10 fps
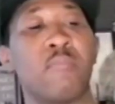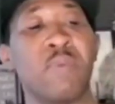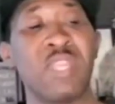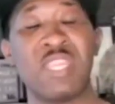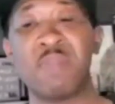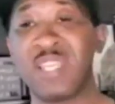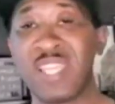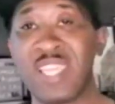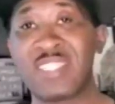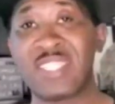
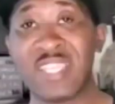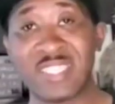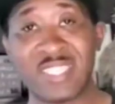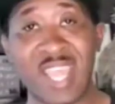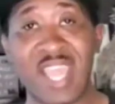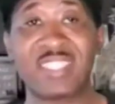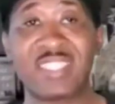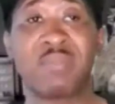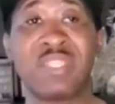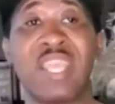manipulation is not
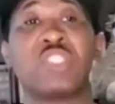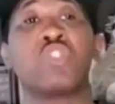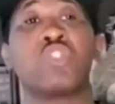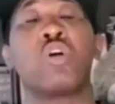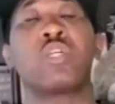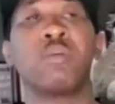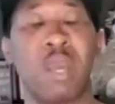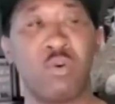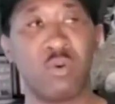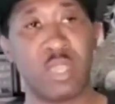something that's talked
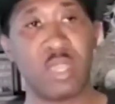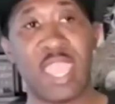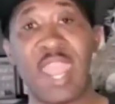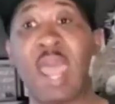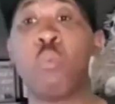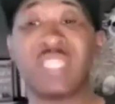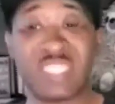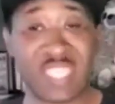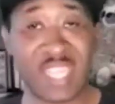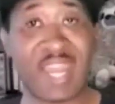about, and I want to
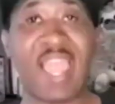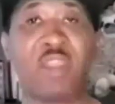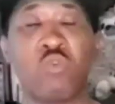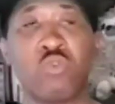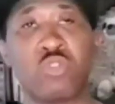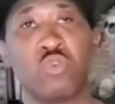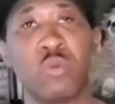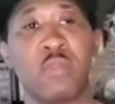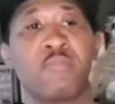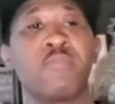shed light onto
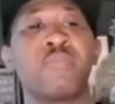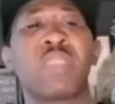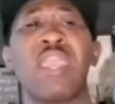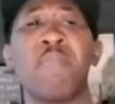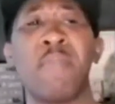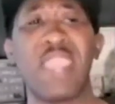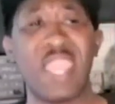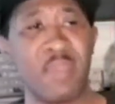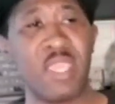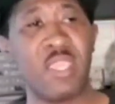it. And
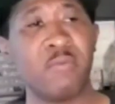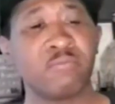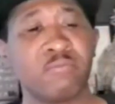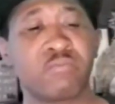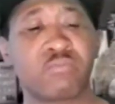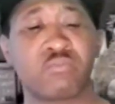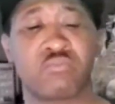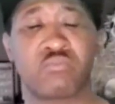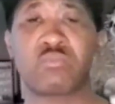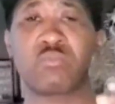maybe
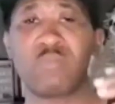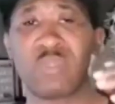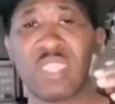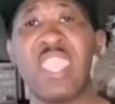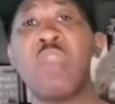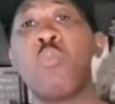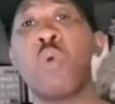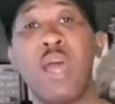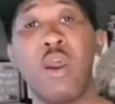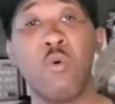it will
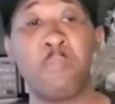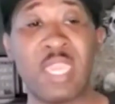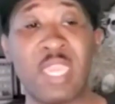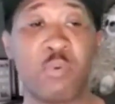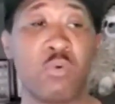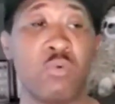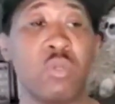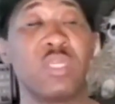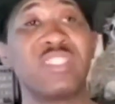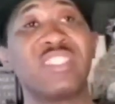help people
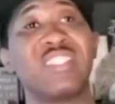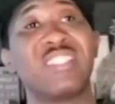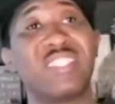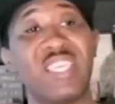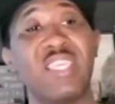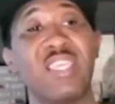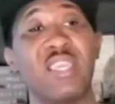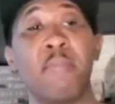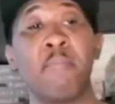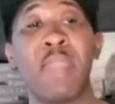to see
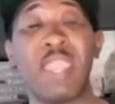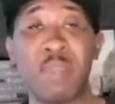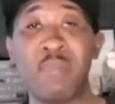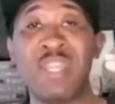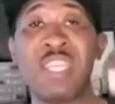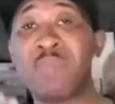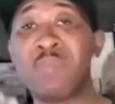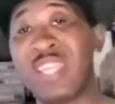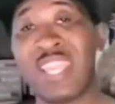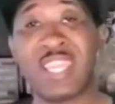maybe
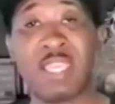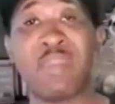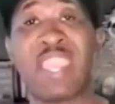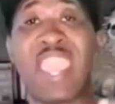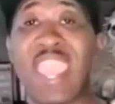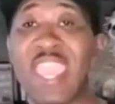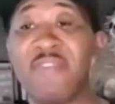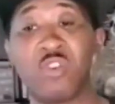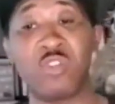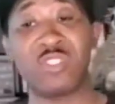manipulating
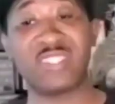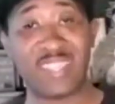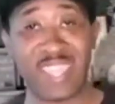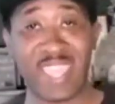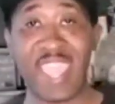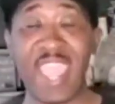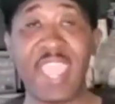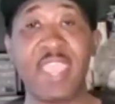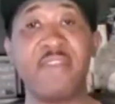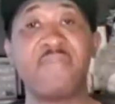behaviors that they
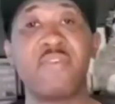have,